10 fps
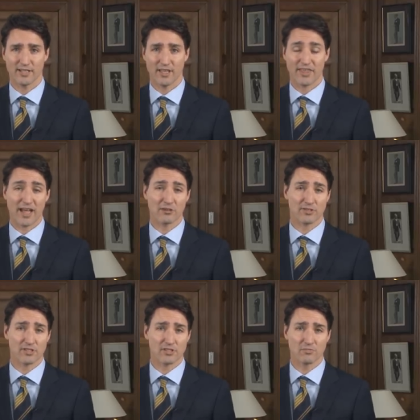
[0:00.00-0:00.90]

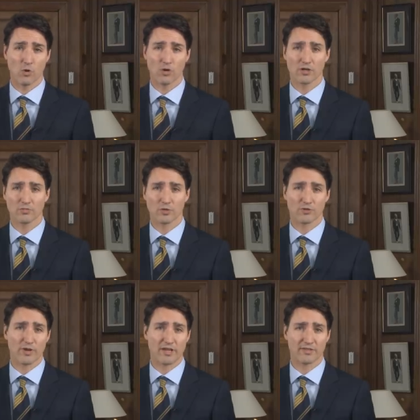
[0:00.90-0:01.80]
Thousands more were
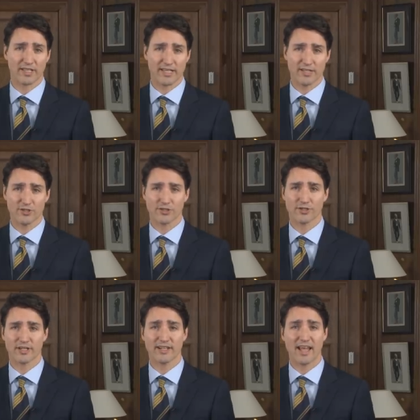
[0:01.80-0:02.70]
gravely
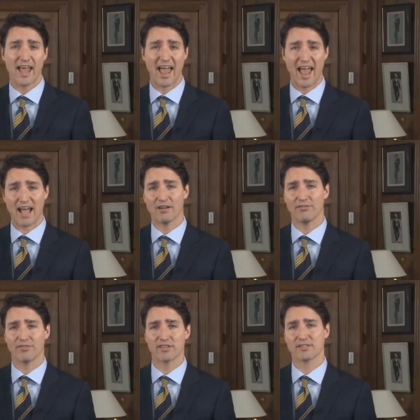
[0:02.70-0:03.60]
injured and
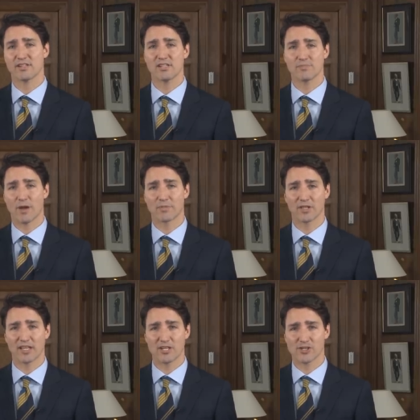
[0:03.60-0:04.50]
half the city's
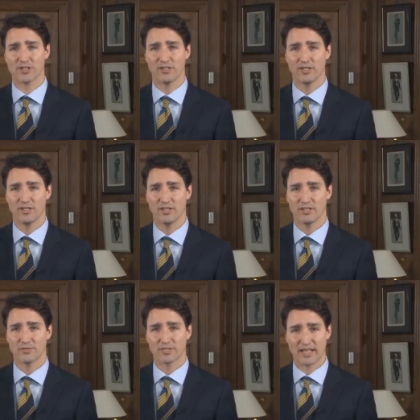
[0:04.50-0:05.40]
population
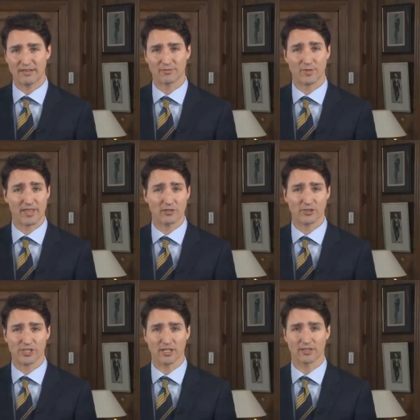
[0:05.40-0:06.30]
was left without
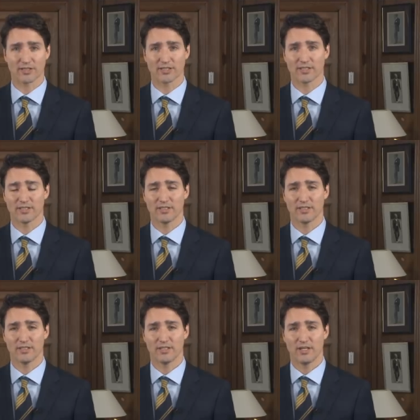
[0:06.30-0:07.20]
shelter.
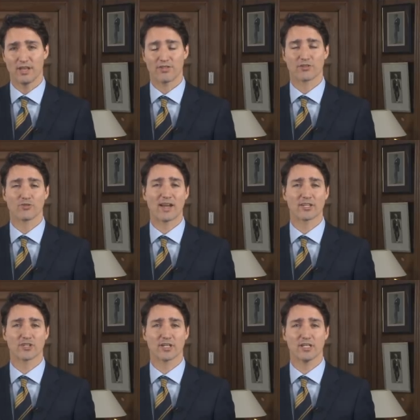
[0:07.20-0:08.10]
The
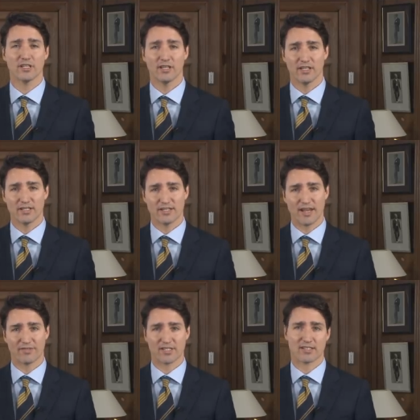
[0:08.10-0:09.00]
tragedy
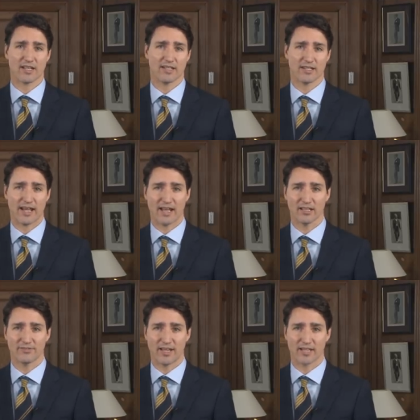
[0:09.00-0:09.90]
devastated
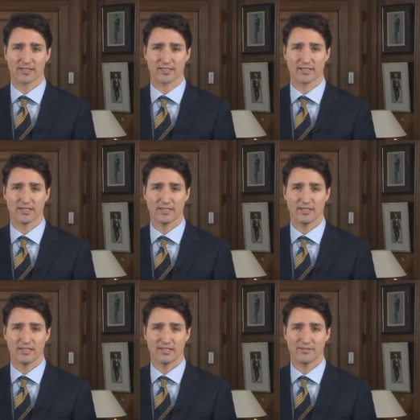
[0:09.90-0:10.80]
Halifax,
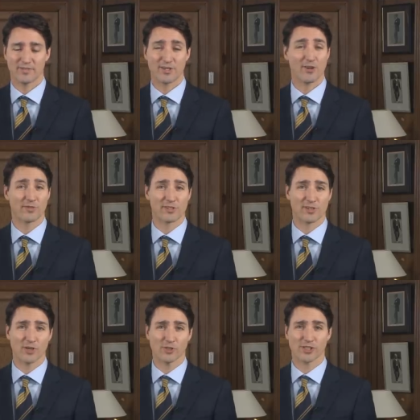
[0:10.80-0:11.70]
but Nova
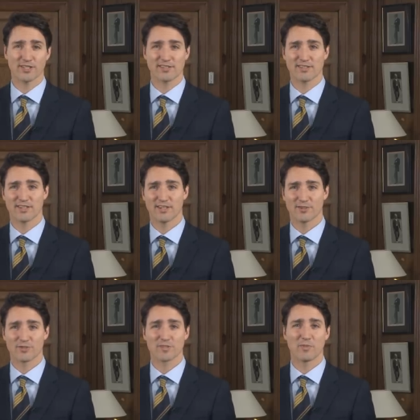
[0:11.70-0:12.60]
Scotians
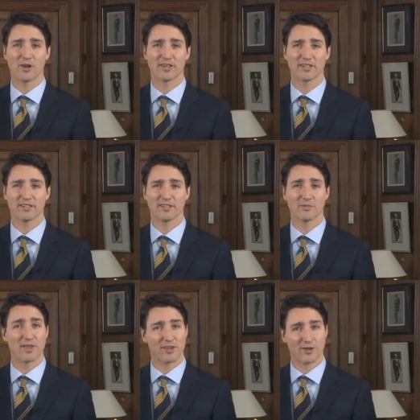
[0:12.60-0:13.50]
responded
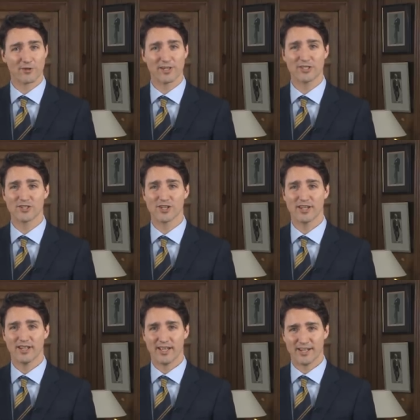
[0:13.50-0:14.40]
with courage
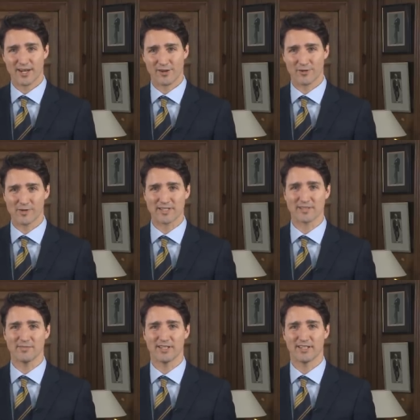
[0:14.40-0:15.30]
and
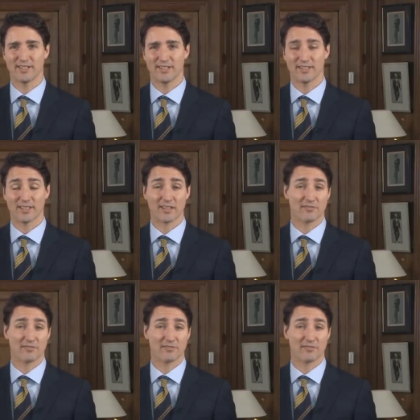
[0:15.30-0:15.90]
heroism, like